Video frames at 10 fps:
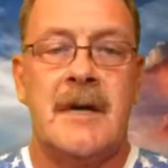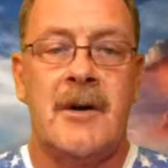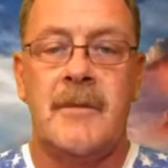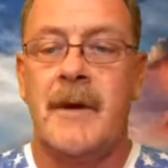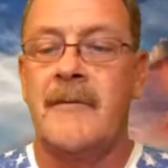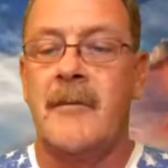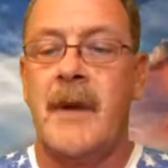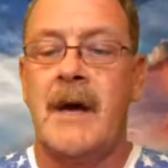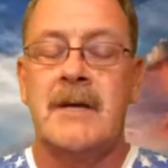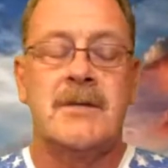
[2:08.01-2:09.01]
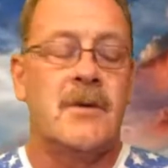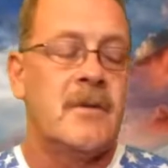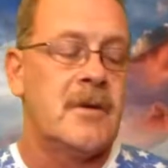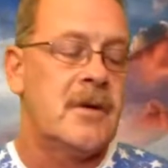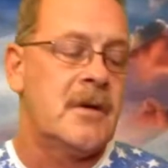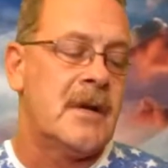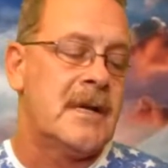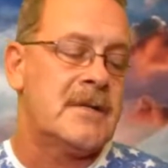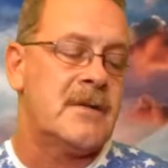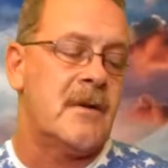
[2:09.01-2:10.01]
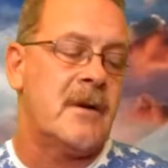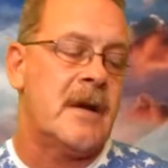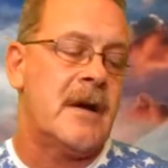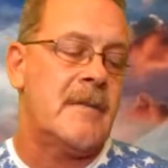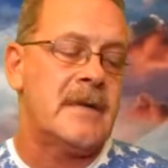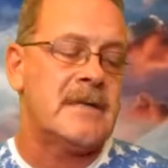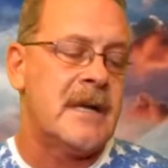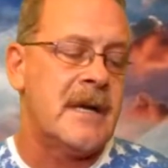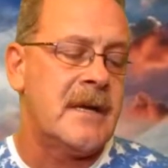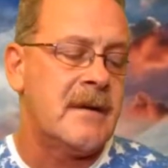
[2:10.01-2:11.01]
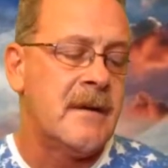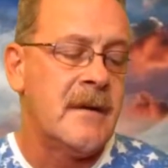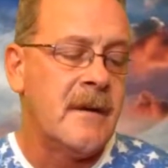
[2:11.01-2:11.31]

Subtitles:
I hope everybody's doing good. And let's start it out by saying